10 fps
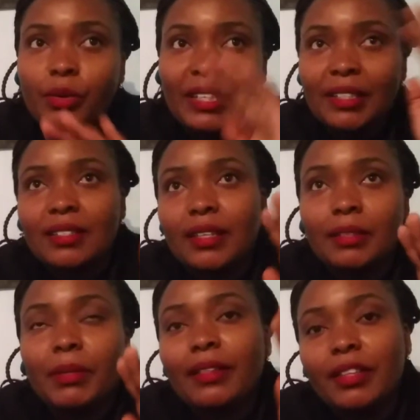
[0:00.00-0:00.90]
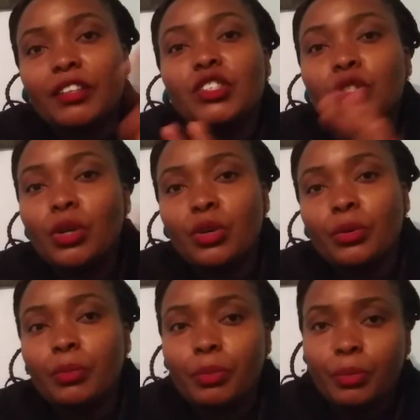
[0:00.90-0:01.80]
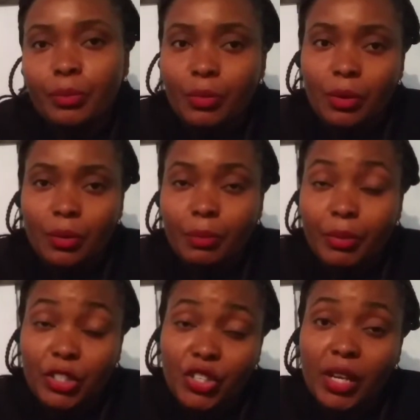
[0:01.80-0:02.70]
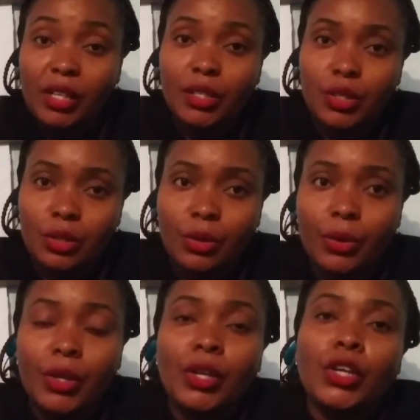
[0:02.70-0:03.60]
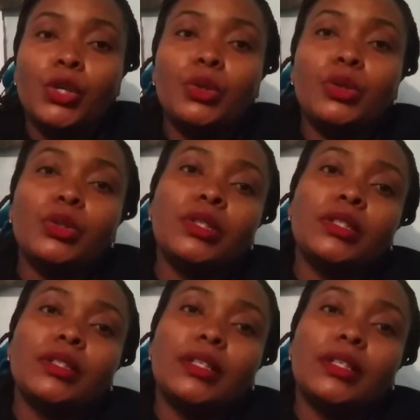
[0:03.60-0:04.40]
us start, but there is no pressure, so you